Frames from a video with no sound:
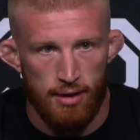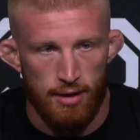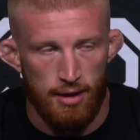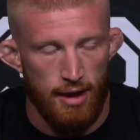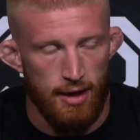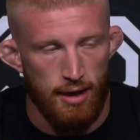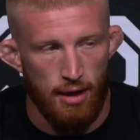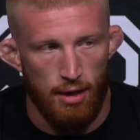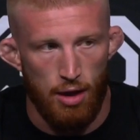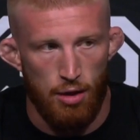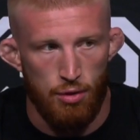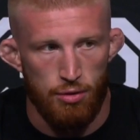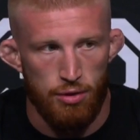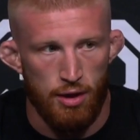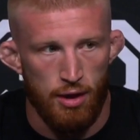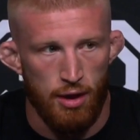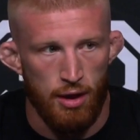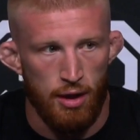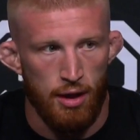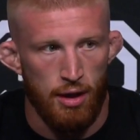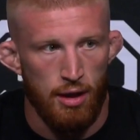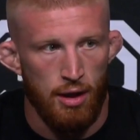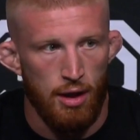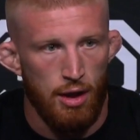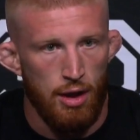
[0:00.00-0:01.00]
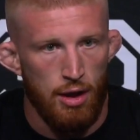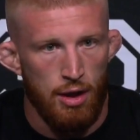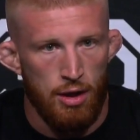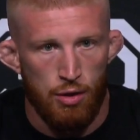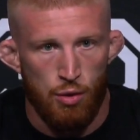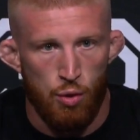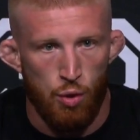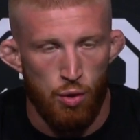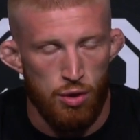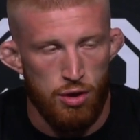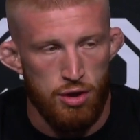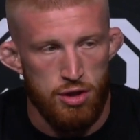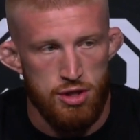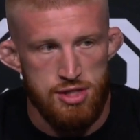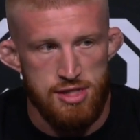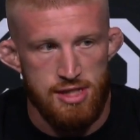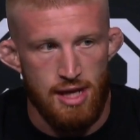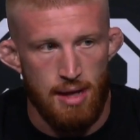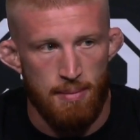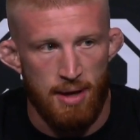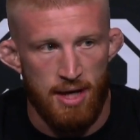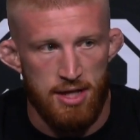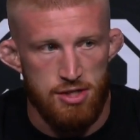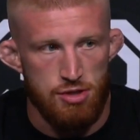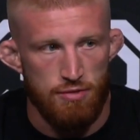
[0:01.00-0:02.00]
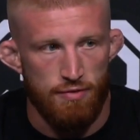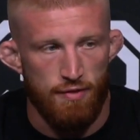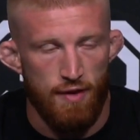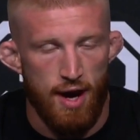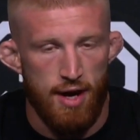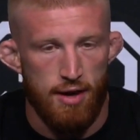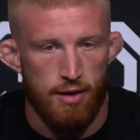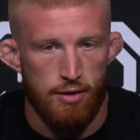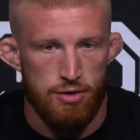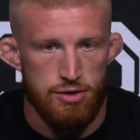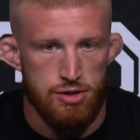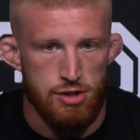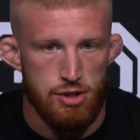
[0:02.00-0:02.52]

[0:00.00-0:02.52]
let alone the quarter, semis, or finals.